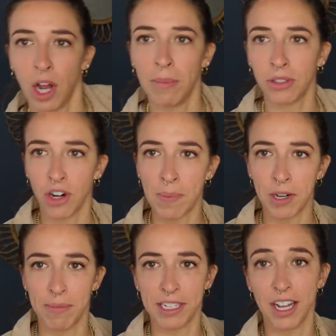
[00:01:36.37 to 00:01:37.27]
almost dropped
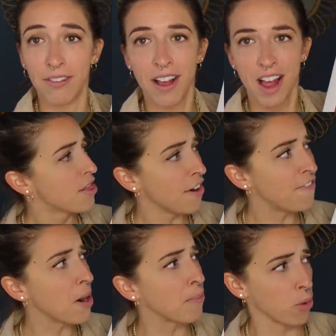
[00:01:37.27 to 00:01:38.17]
it on myself. The
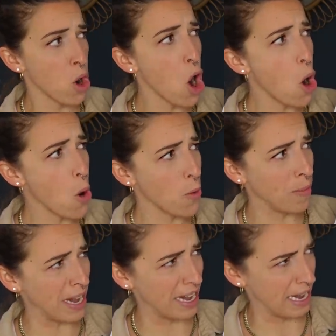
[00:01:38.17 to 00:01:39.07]

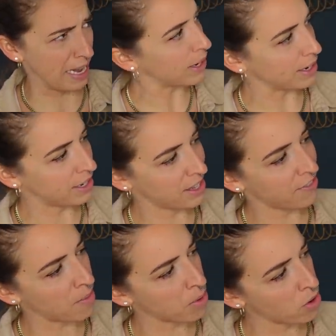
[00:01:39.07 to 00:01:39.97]
Vabroomie. Wait, is it the
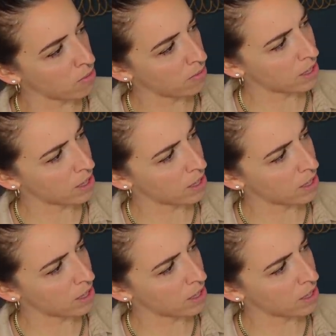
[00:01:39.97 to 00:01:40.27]
Vabroom?